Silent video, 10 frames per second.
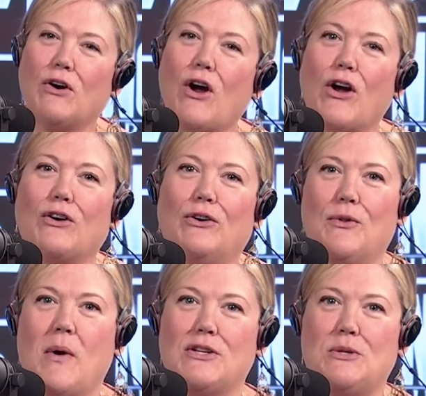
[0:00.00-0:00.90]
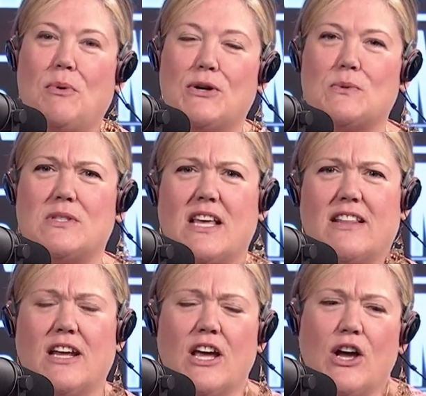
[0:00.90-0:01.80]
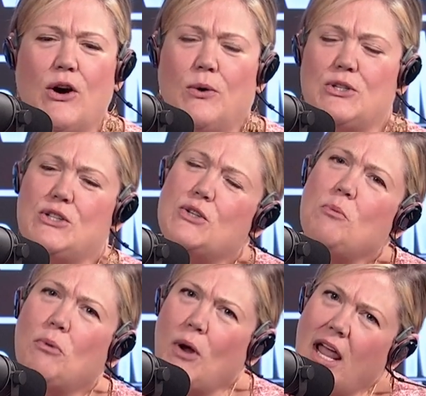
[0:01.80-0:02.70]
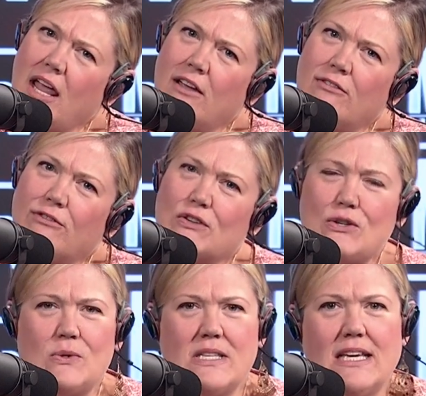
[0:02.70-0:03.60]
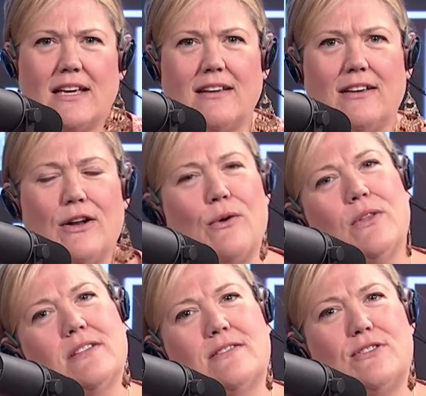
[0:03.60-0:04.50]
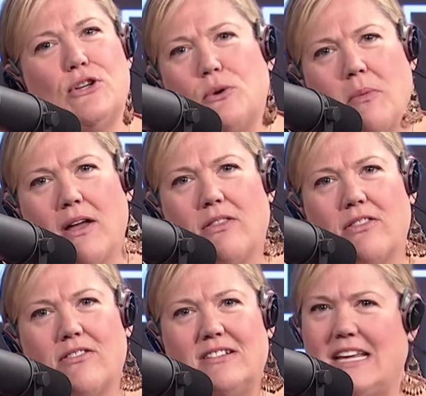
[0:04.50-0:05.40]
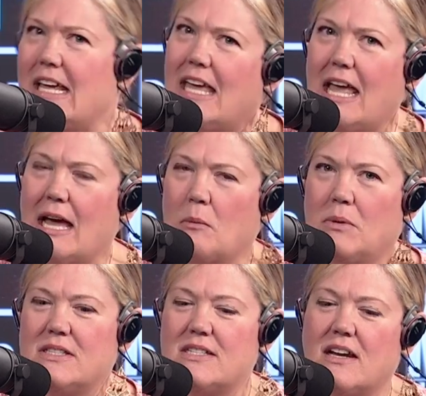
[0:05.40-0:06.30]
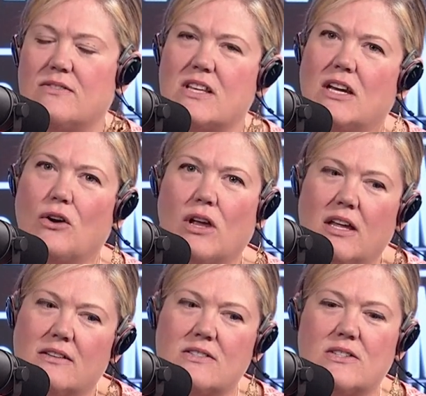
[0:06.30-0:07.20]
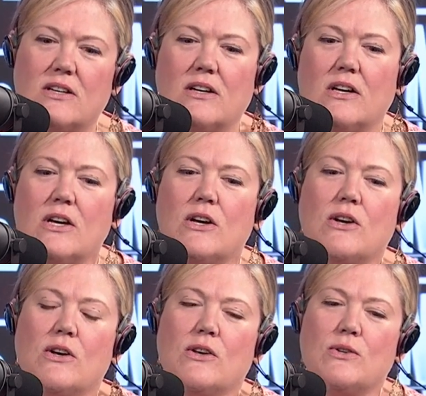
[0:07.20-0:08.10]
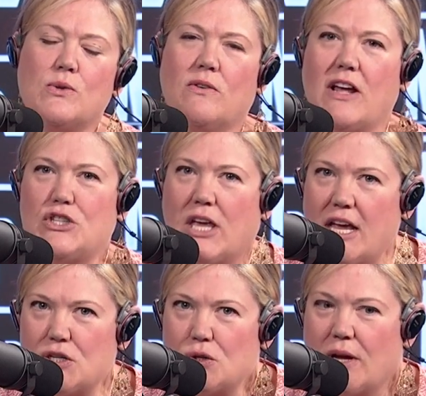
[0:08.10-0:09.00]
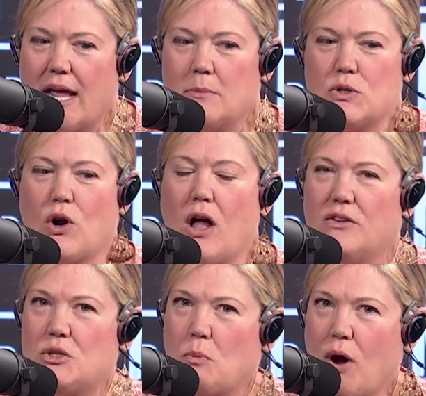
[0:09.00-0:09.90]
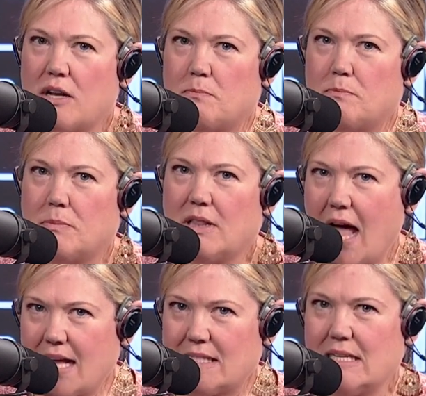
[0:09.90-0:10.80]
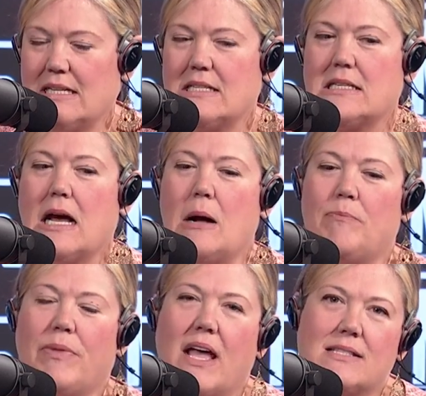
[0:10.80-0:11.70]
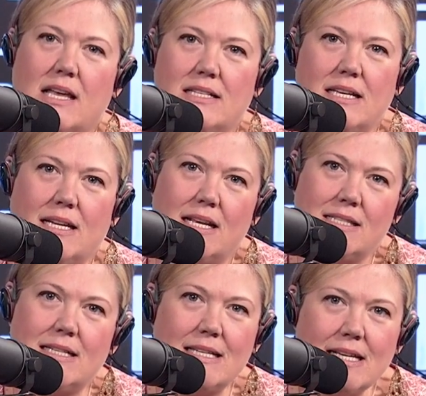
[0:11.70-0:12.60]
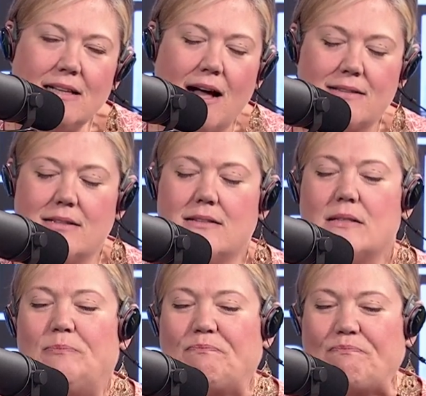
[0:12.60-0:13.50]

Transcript: her article in the Washington Post was saying that oh she's so brave for choosing you know this two month day camp instead of sending her kids to sort of educational camps or college prep classes, um, SAT and ACT classes.